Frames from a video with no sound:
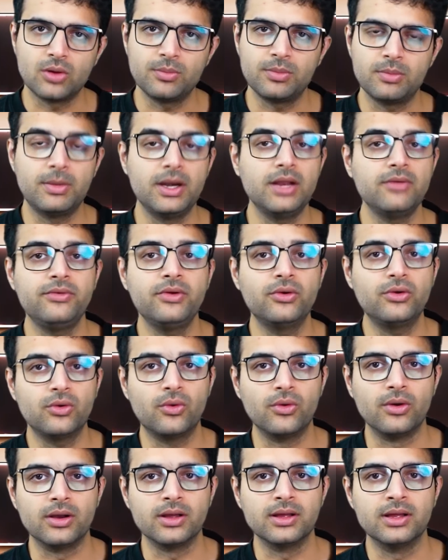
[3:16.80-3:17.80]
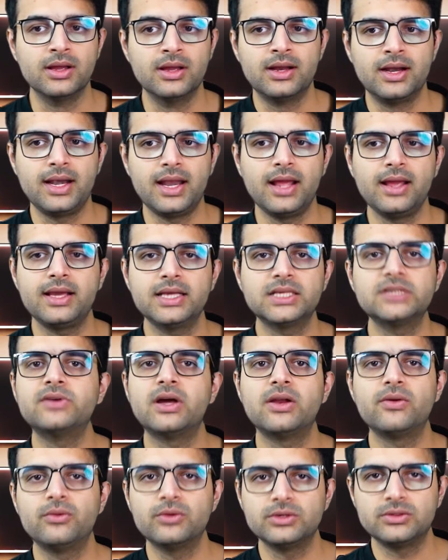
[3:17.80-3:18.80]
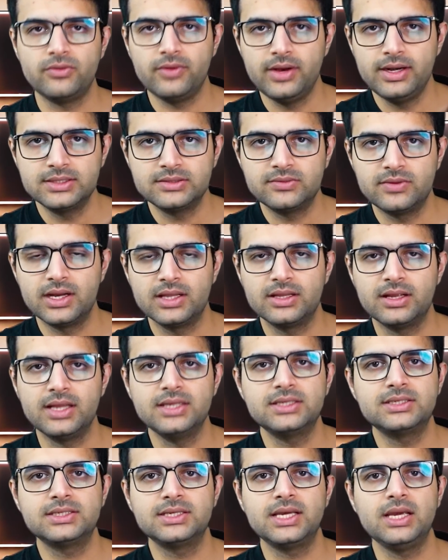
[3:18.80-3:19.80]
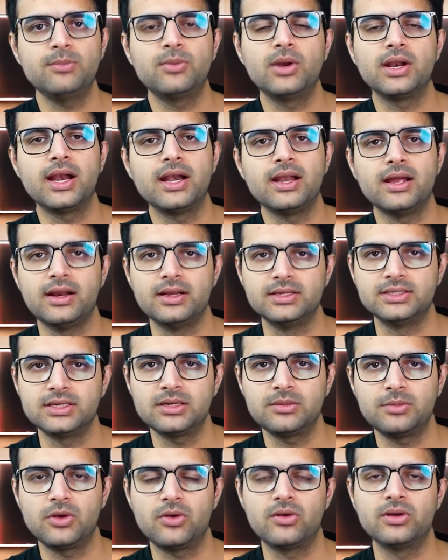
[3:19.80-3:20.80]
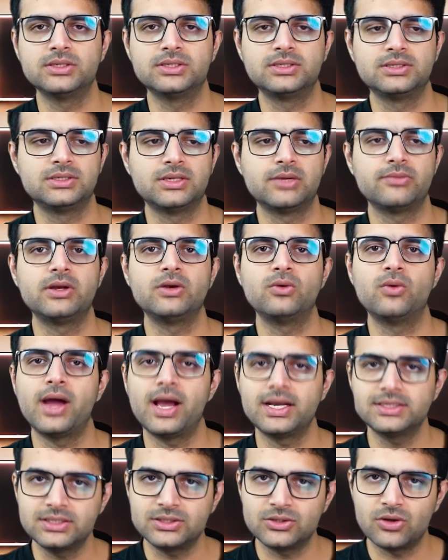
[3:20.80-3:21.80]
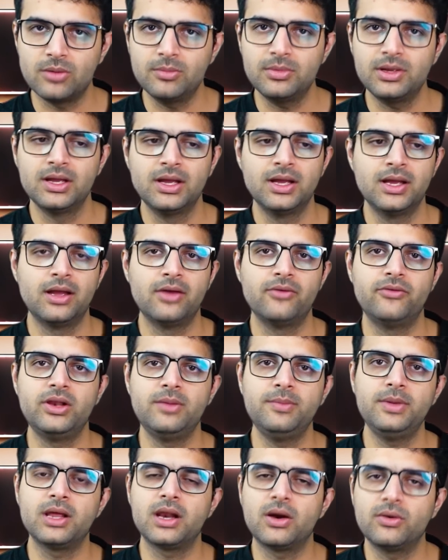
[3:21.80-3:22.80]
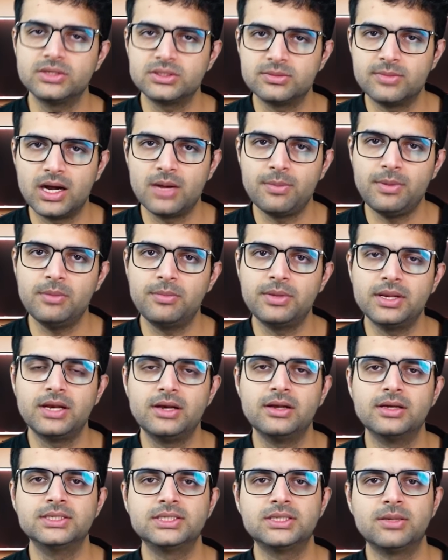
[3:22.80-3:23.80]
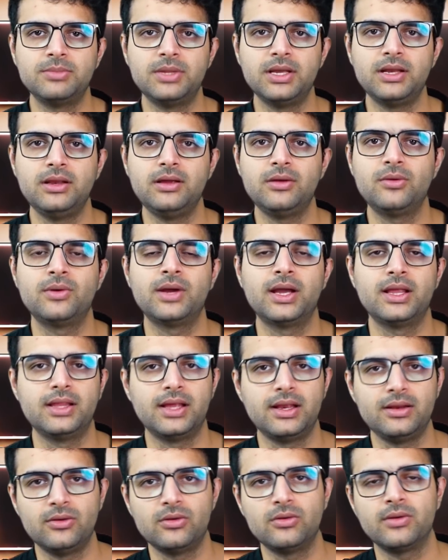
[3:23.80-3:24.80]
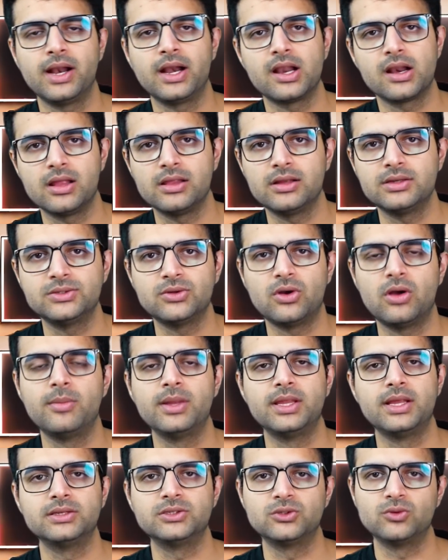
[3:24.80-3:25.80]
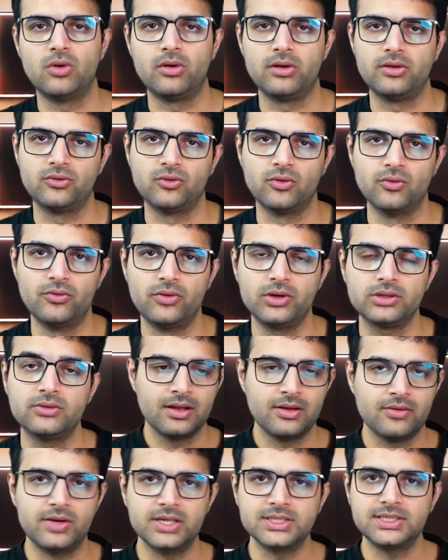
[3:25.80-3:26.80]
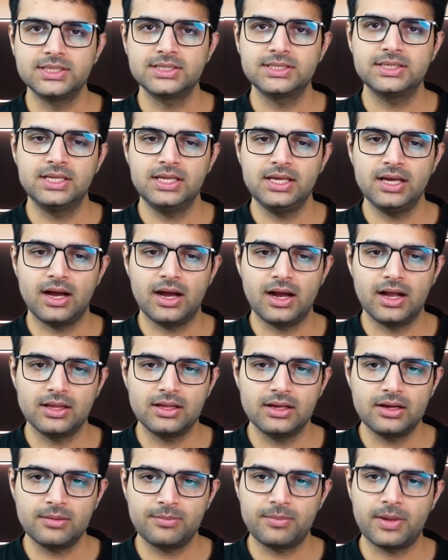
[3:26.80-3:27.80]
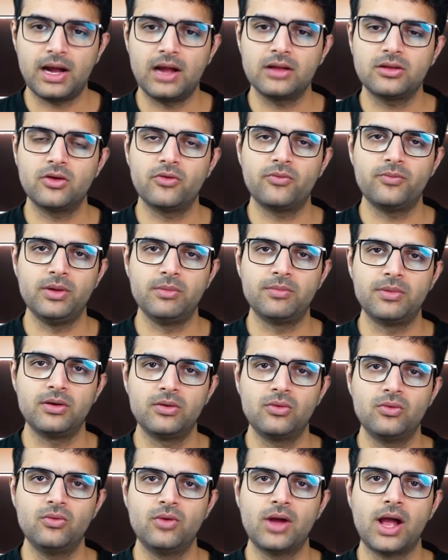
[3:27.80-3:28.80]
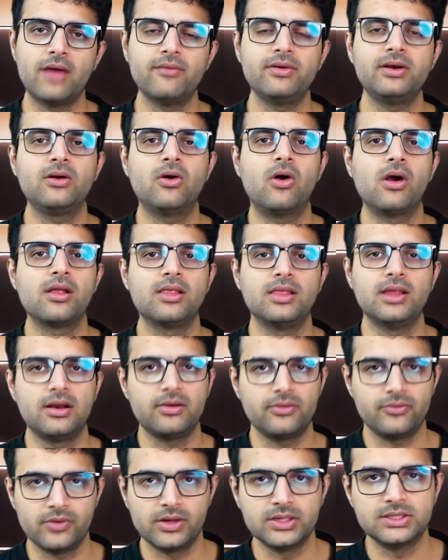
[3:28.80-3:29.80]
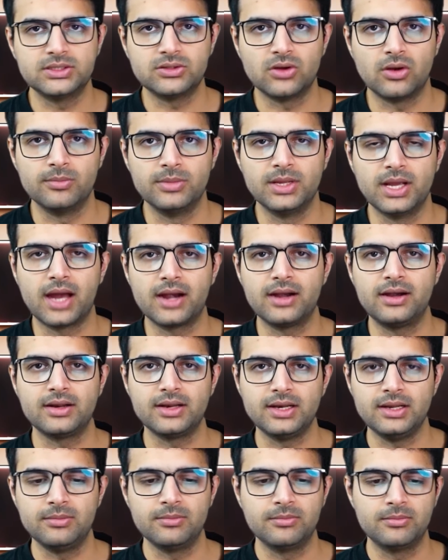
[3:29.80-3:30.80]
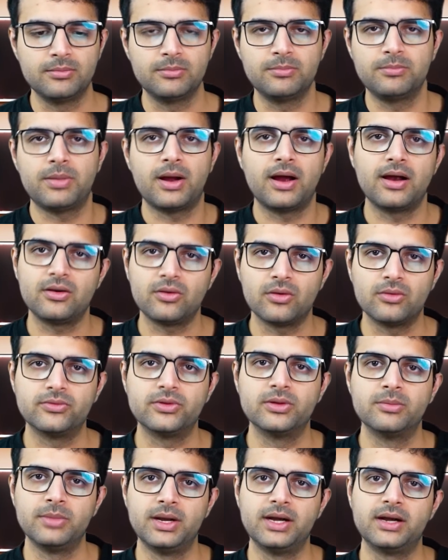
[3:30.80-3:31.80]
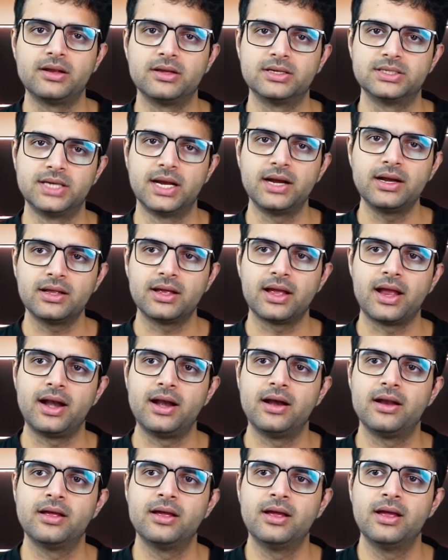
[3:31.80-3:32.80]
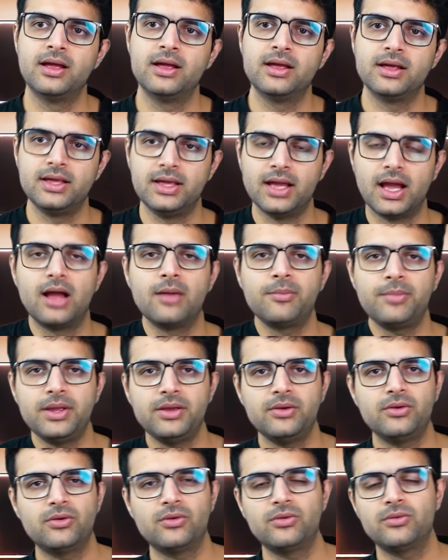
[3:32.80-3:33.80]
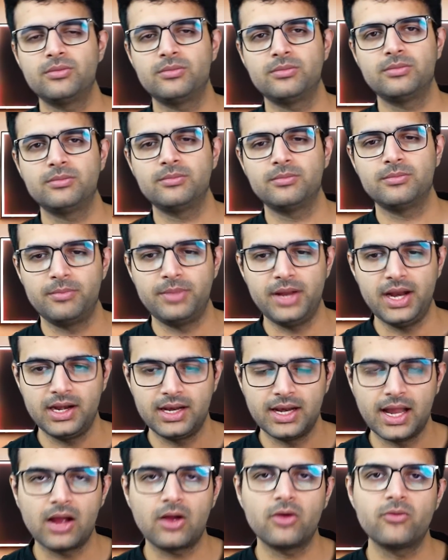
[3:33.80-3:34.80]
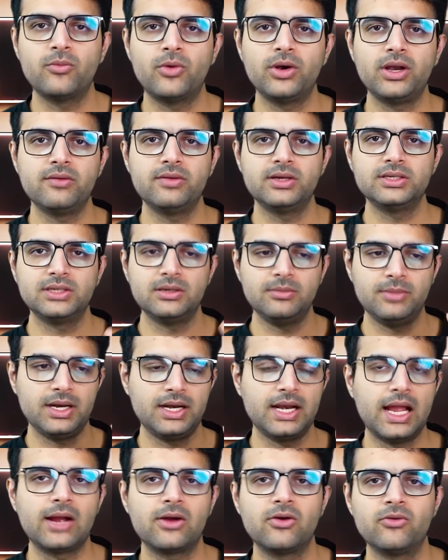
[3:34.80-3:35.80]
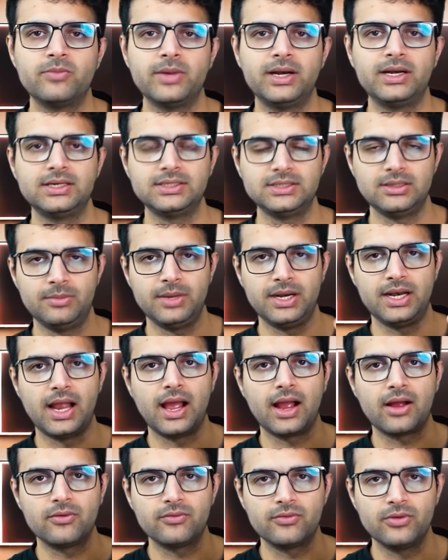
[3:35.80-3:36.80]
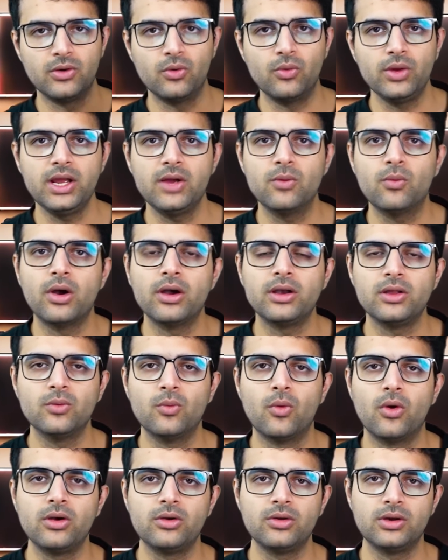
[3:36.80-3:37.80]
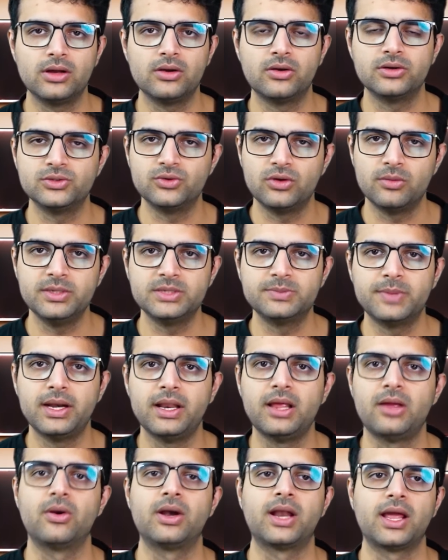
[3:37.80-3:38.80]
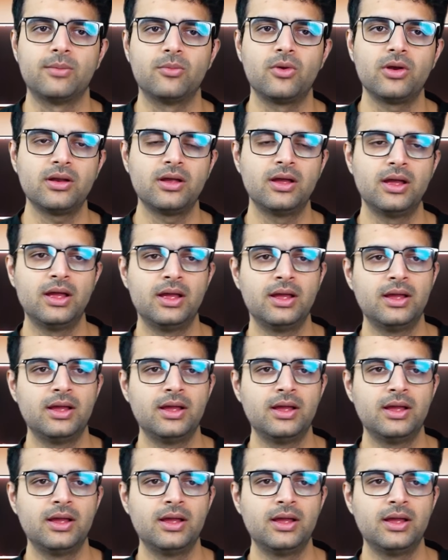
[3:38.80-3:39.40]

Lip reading: job, but if you don't, tech is one of those fields where the rich keep on getting richer, because someone who has a job will be around smart people and learn something new and then, you know, get another job and then so on and so forth, versus the other path of people who haven't gotten their first job. They aren't really part of the matrix yet. And yahan pe, you know, be it lack of motivation, be it lack of mentorship, be it lack of knowing what you want to learn or should be spending your time on,